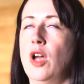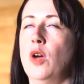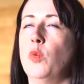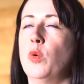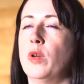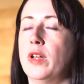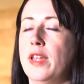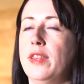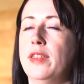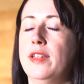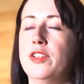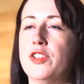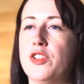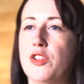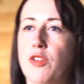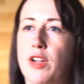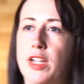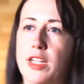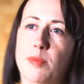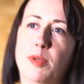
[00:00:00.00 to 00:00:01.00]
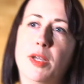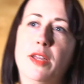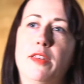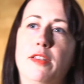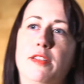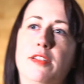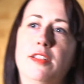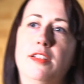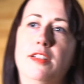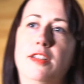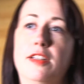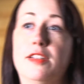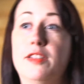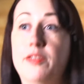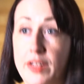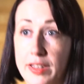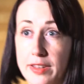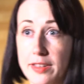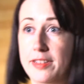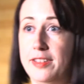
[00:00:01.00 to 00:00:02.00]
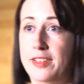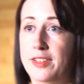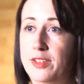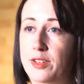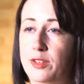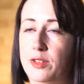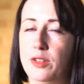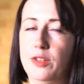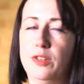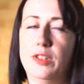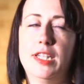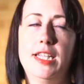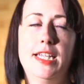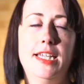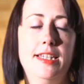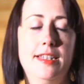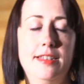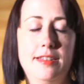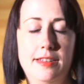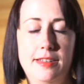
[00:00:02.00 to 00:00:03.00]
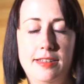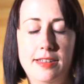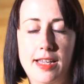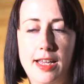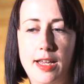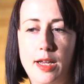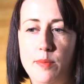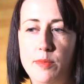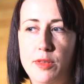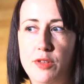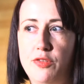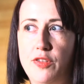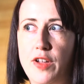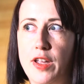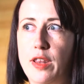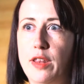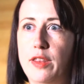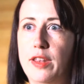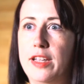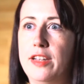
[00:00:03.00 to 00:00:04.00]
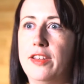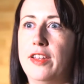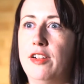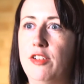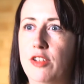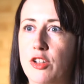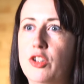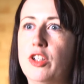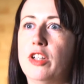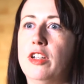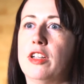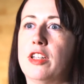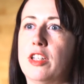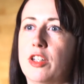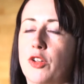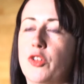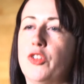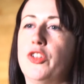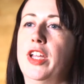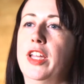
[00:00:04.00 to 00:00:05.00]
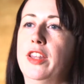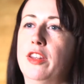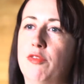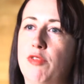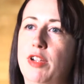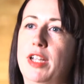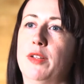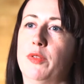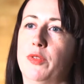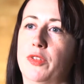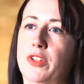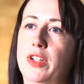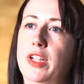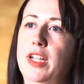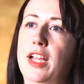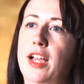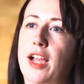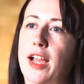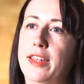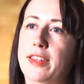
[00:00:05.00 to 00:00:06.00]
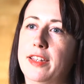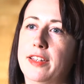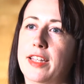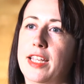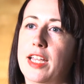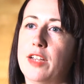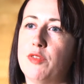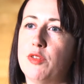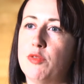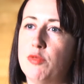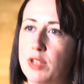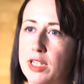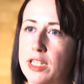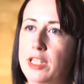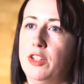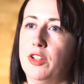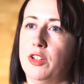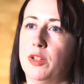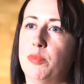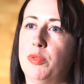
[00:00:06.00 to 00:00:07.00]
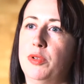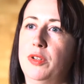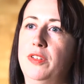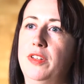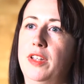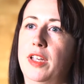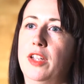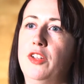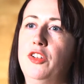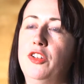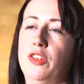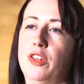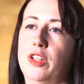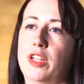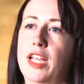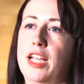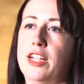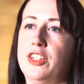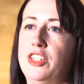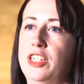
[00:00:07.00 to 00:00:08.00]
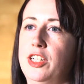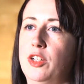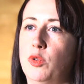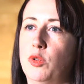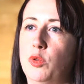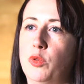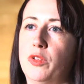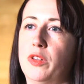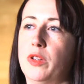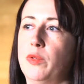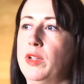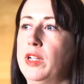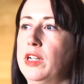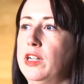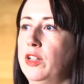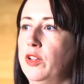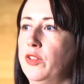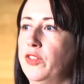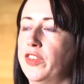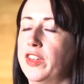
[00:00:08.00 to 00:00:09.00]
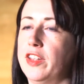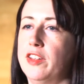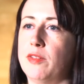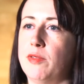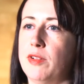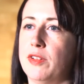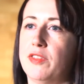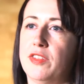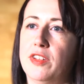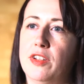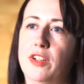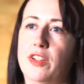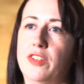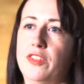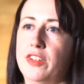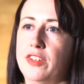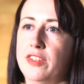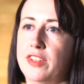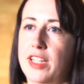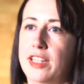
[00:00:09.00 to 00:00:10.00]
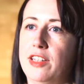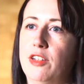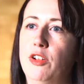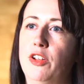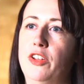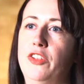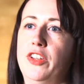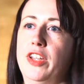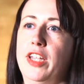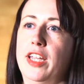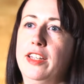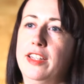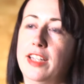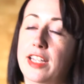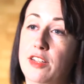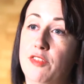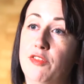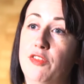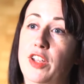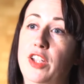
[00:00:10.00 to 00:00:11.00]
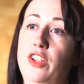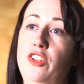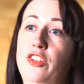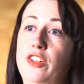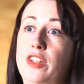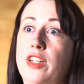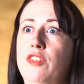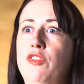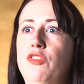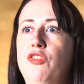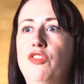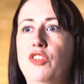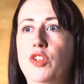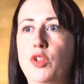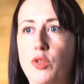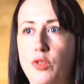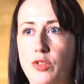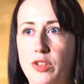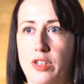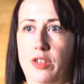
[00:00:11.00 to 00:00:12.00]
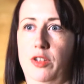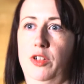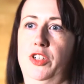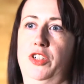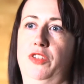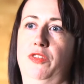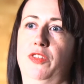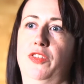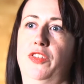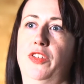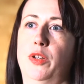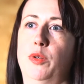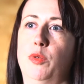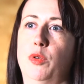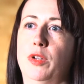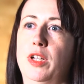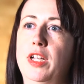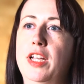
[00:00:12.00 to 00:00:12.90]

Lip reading: What I think is great about the Cervantes Institute is the fact that they're looking at culture in the round. I think they have a really good appreciation that it actually also includes things around science and technology and innovation and food culture and so on.